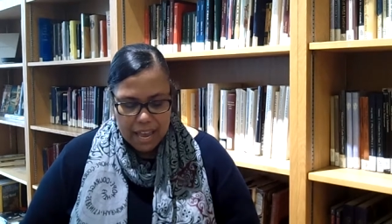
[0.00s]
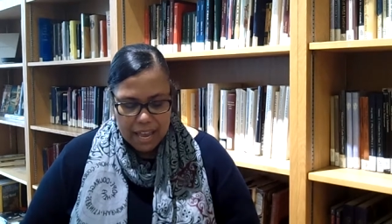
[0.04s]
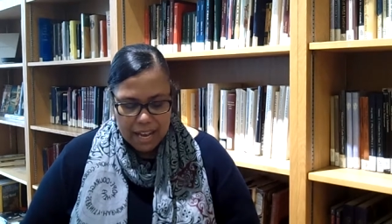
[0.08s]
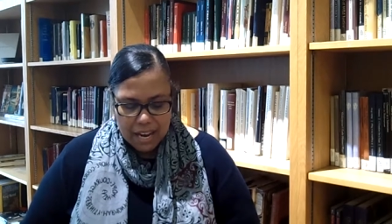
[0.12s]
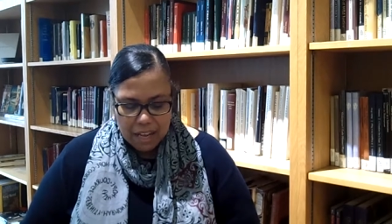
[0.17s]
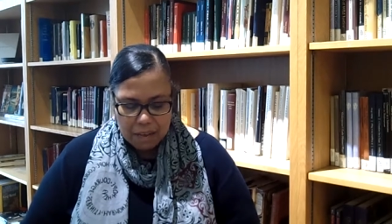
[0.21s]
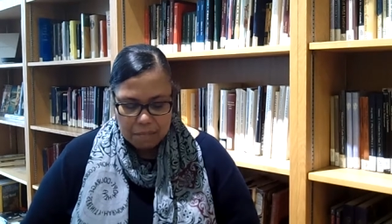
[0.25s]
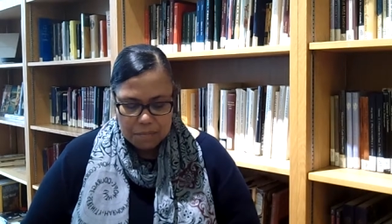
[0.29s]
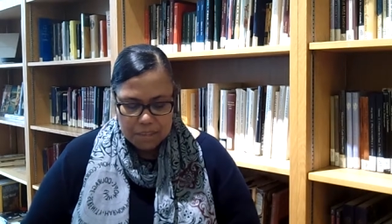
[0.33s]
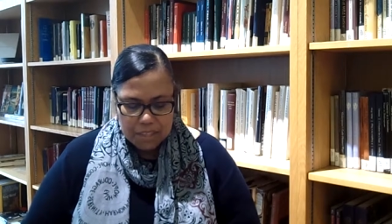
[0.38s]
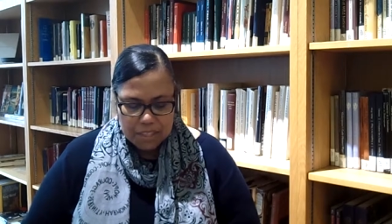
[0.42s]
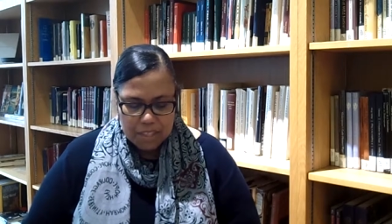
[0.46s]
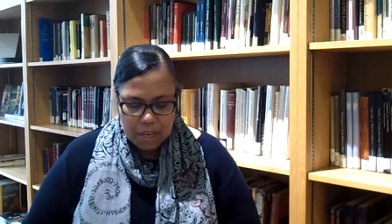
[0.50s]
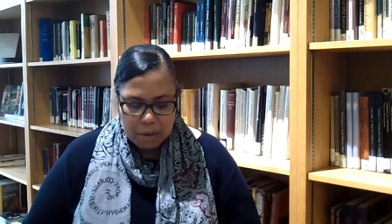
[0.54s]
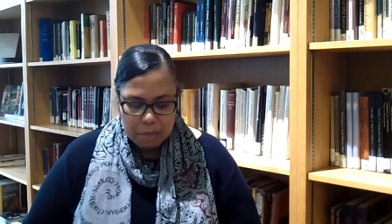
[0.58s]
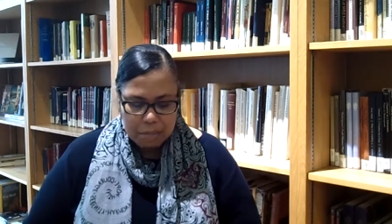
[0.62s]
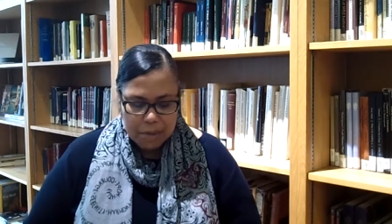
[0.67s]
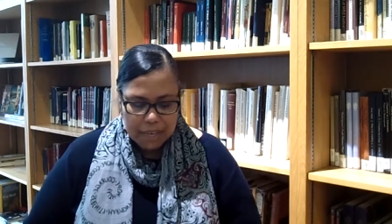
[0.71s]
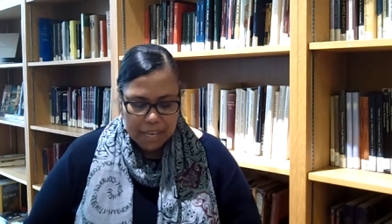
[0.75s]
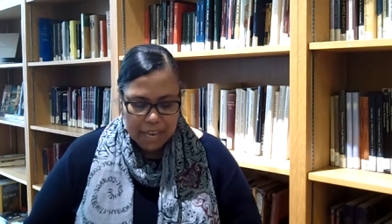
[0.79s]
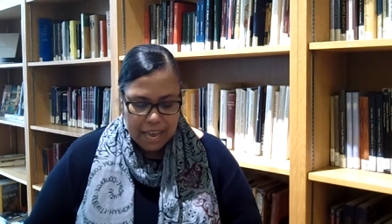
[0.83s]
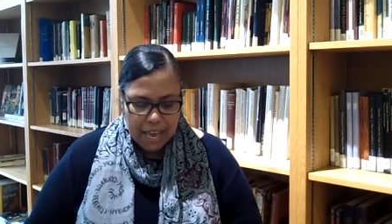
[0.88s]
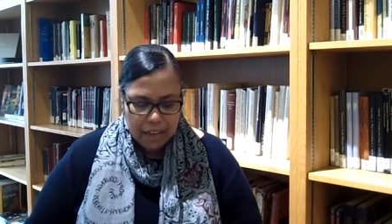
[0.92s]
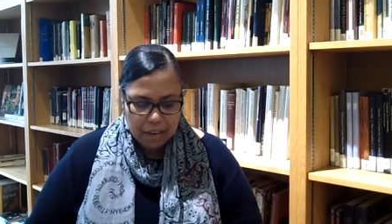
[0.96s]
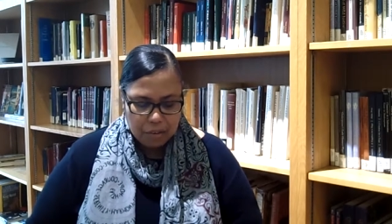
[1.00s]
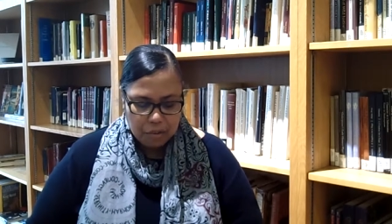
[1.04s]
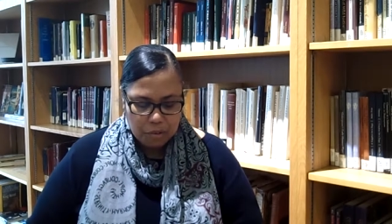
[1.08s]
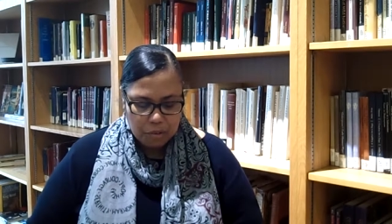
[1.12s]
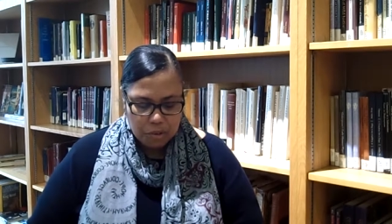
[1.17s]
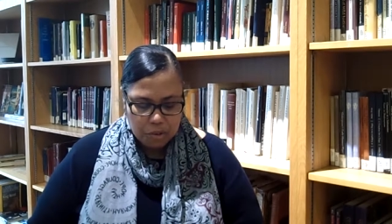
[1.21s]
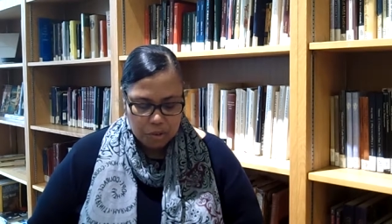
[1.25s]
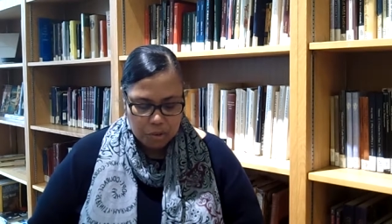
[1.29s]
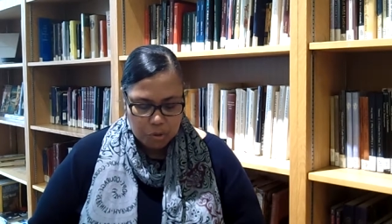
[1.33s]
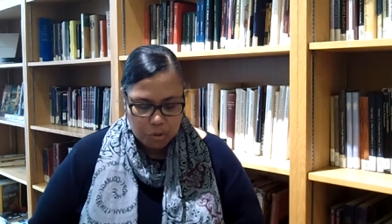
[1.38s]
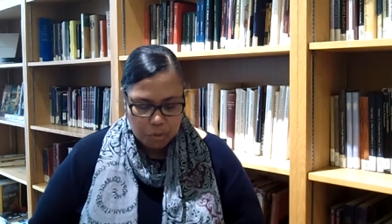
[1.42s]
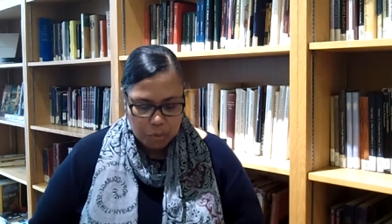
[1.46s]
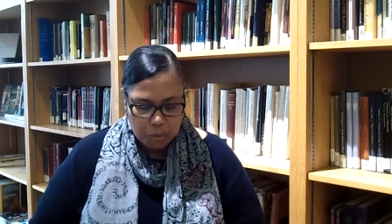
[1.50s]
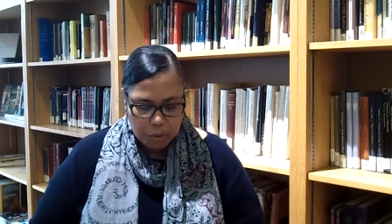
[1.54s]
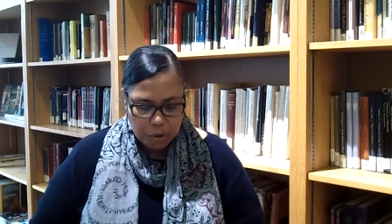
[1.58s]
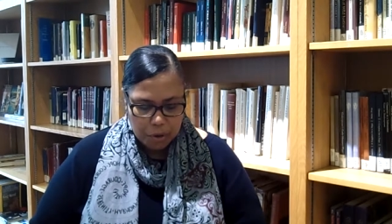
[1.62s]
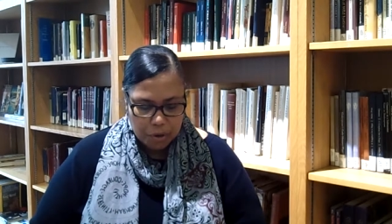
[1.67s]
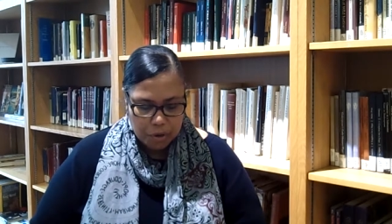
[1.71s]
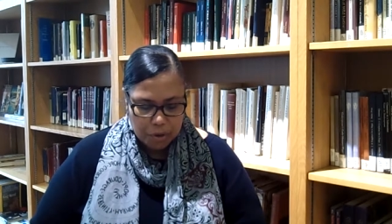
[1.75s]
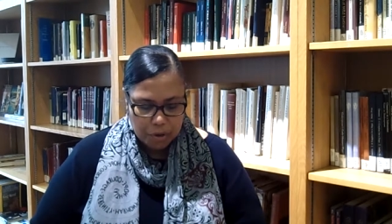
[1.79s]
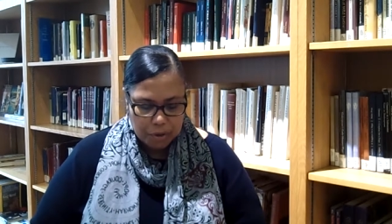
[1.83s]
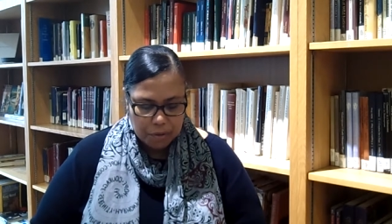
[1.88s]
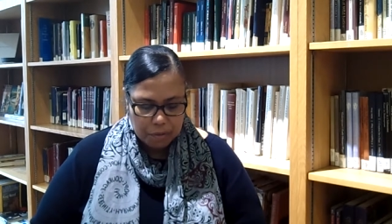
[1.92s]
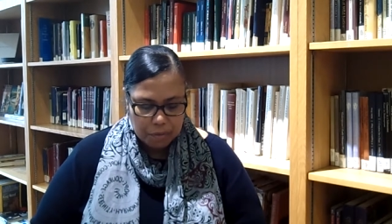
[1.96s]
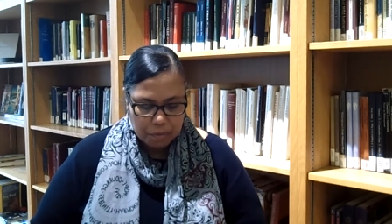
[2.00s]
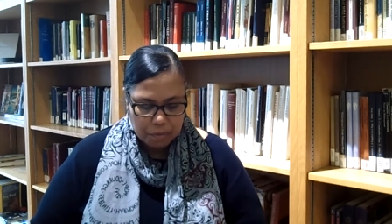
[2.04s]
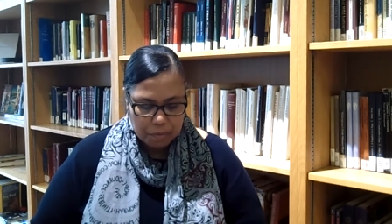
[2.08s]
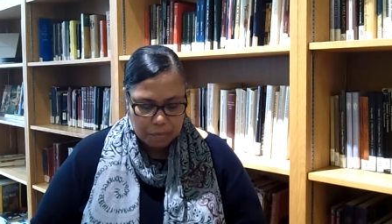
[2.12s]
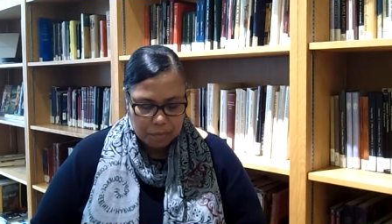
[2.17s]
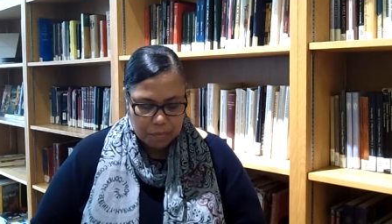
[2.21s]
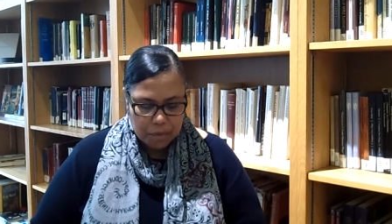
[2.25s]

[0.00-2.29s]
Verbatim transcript: and I'm stepping out on your word,